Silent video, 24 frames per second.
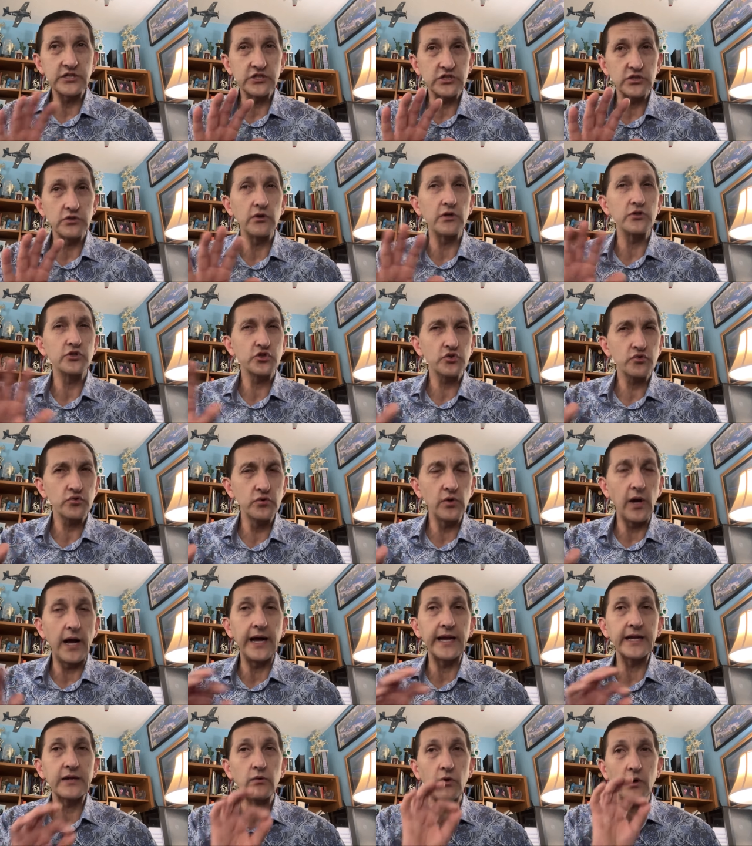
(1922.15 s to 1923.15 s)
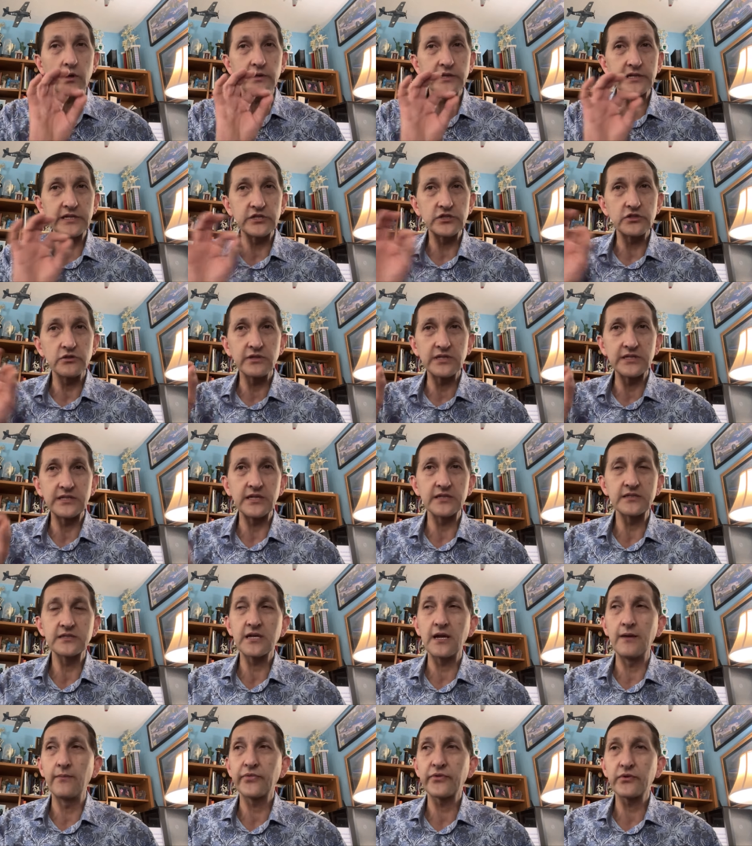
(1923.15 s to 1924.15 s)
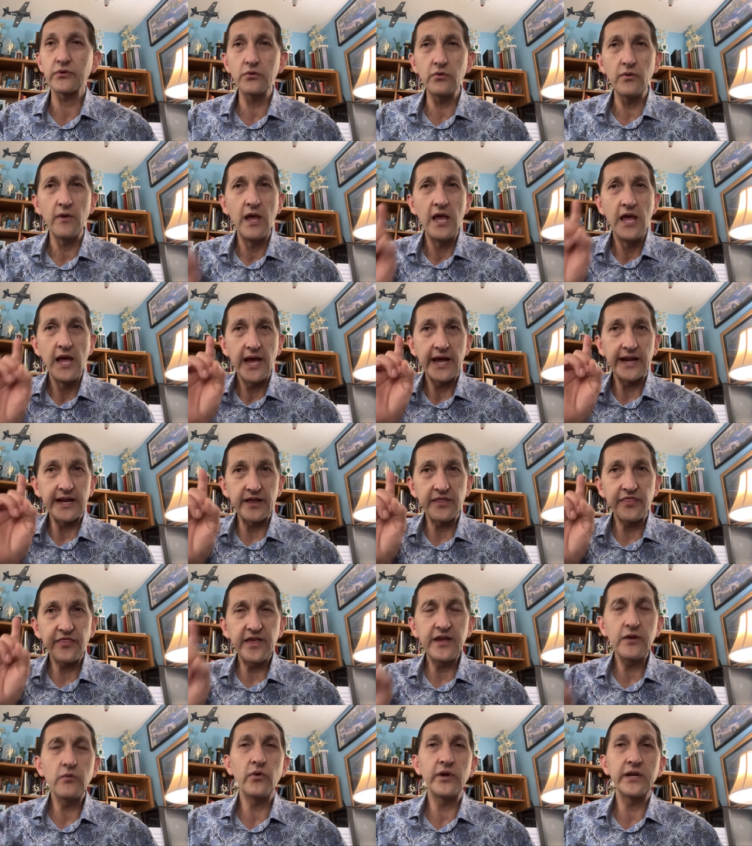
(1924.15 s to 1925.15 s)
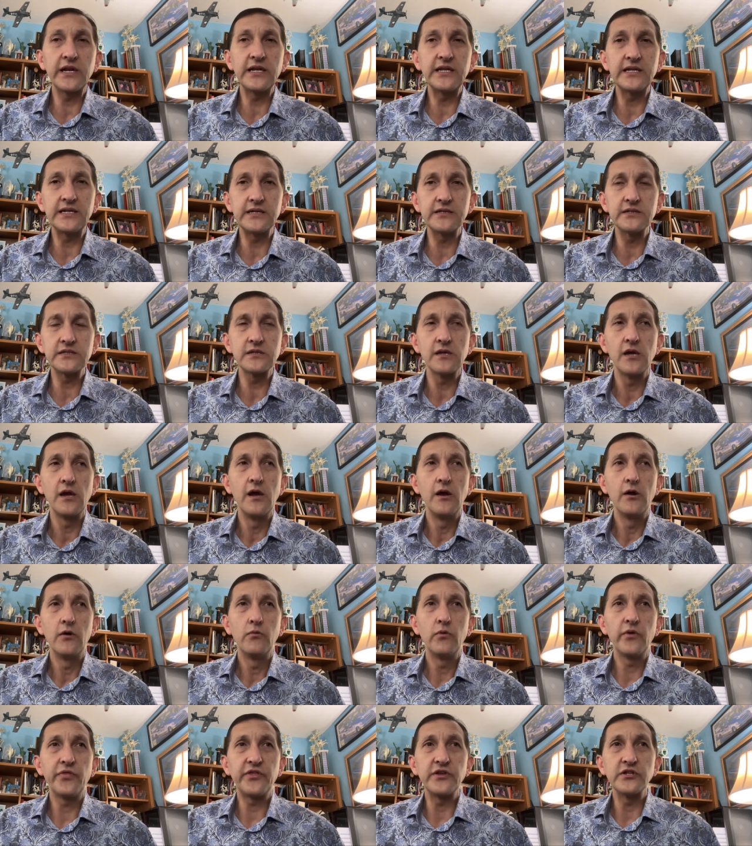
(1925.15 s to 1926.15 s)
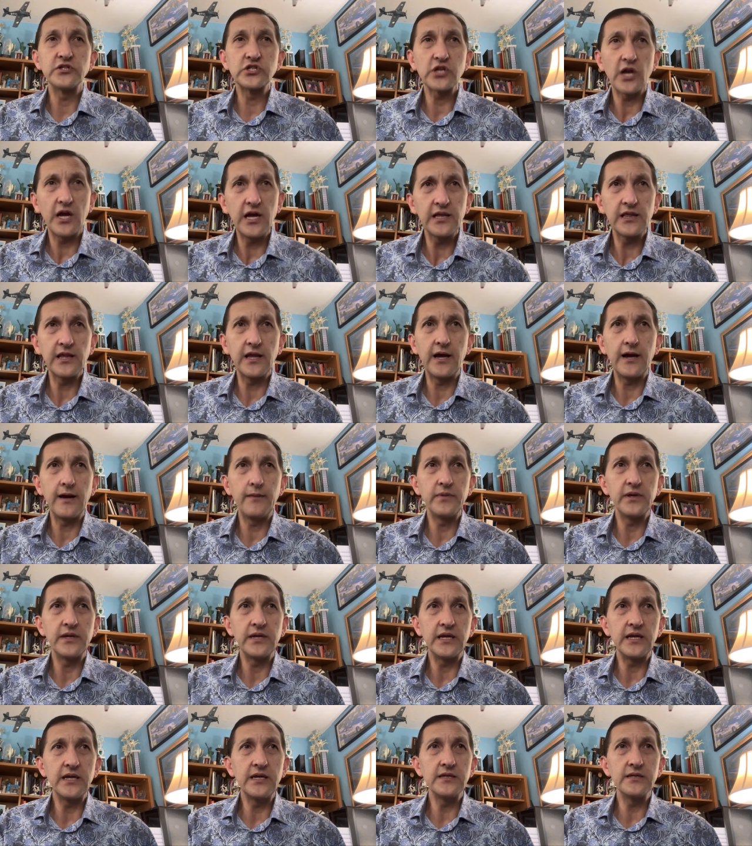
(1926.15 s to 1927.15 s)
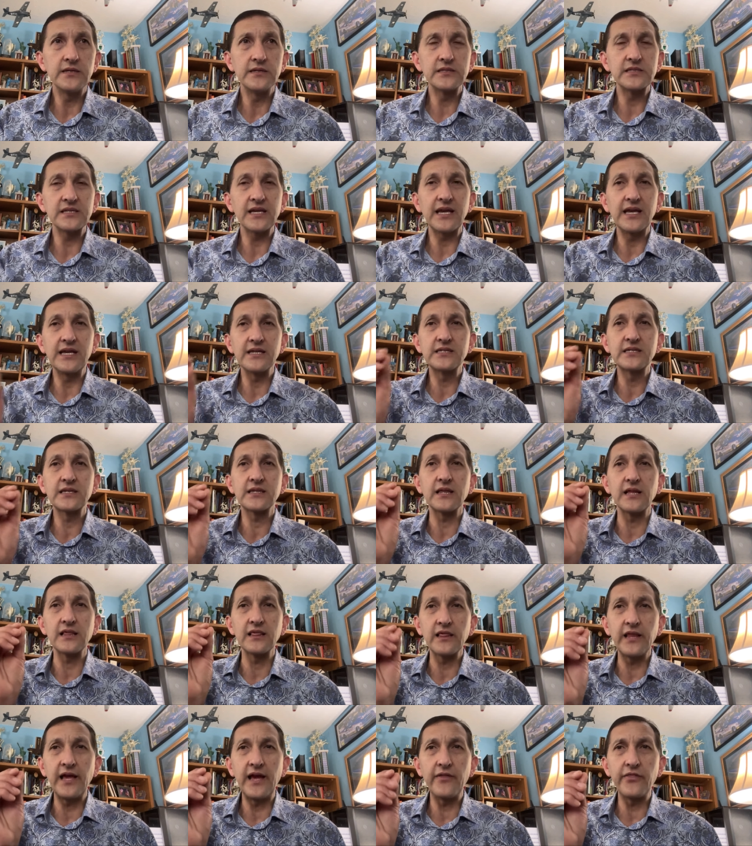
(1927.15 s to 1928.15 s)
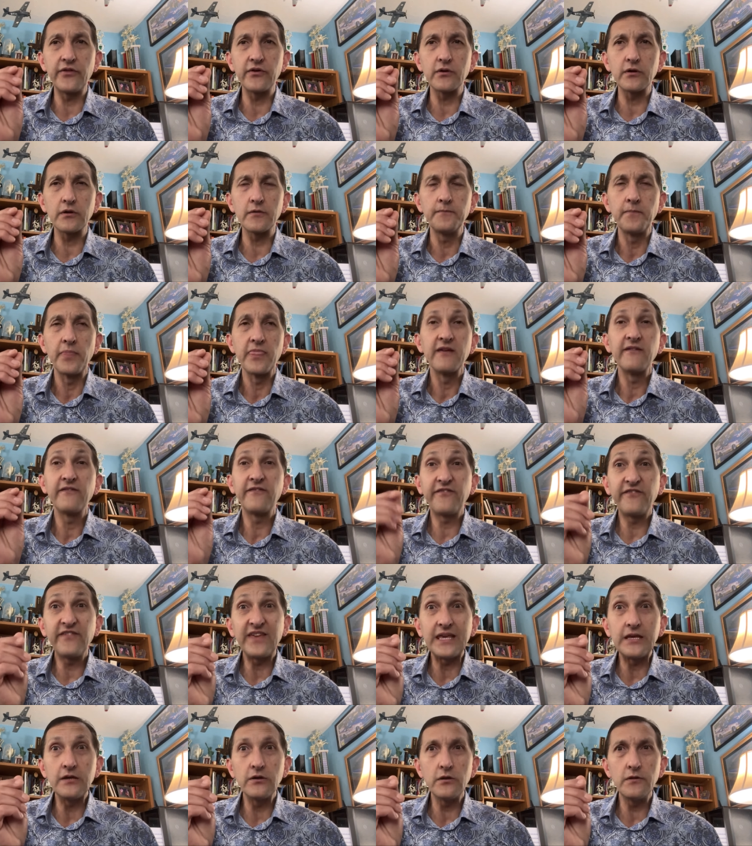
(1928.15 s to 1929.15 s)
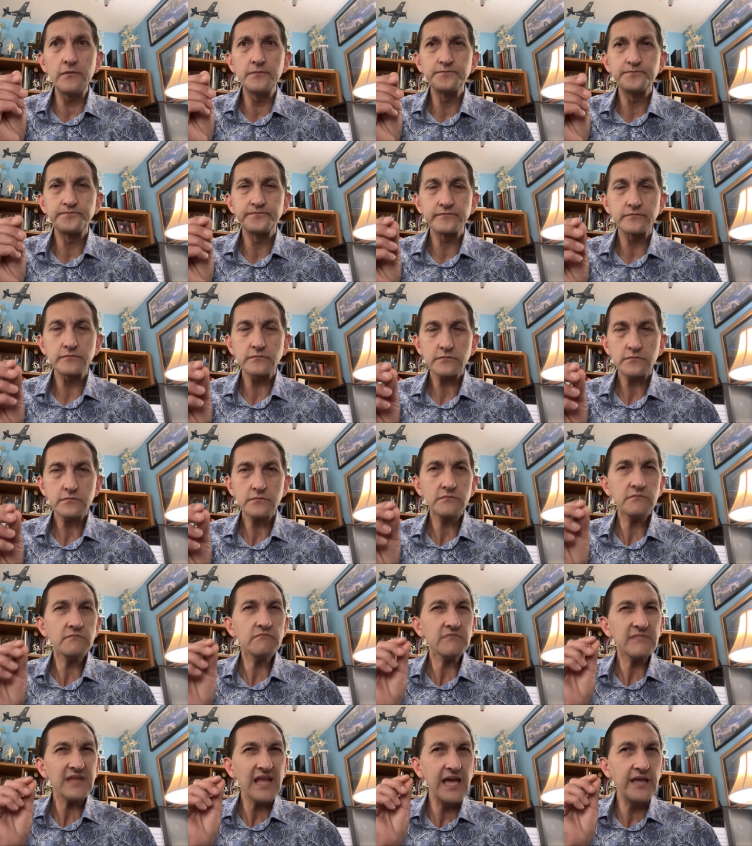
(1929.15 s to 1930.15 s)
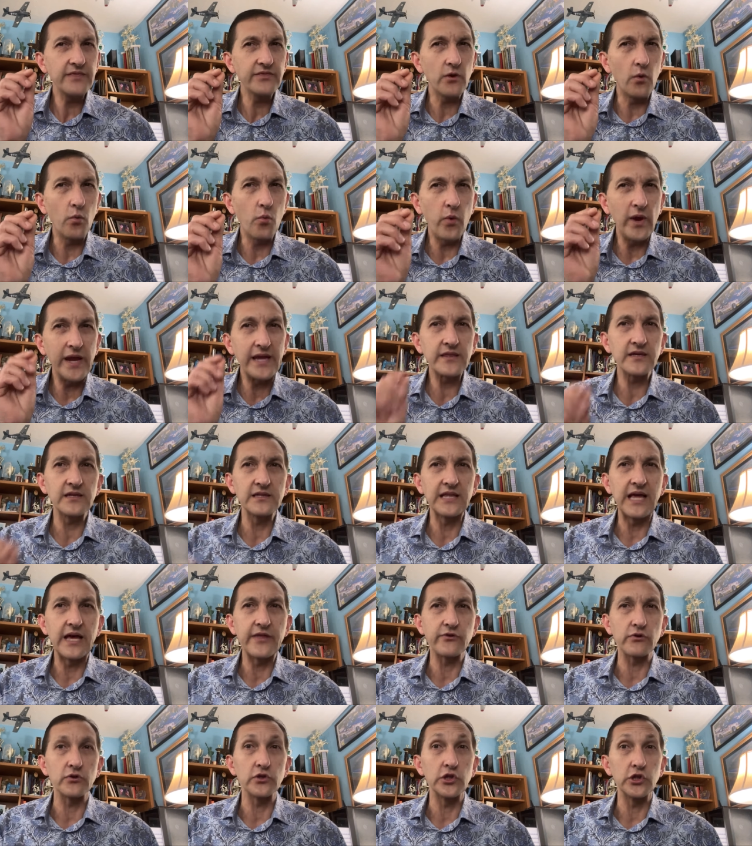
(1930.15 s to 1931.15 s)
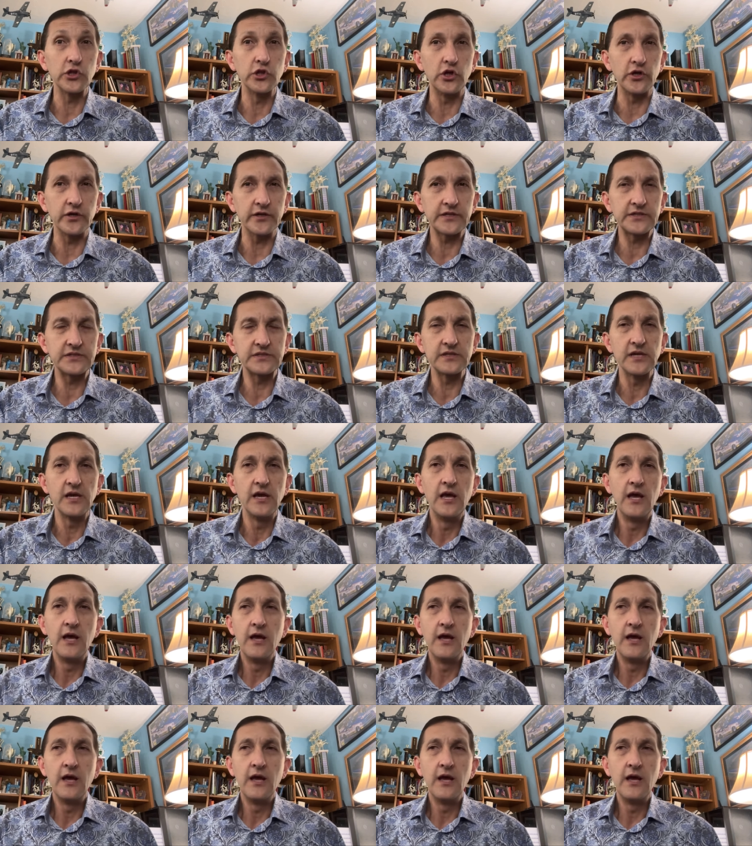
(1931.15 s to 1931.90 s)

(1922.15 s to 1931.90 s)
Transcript: shoe, a true high quality shoe that does come through. And I think what it is with the John Lobb is it's the leather feel and the way the leather looks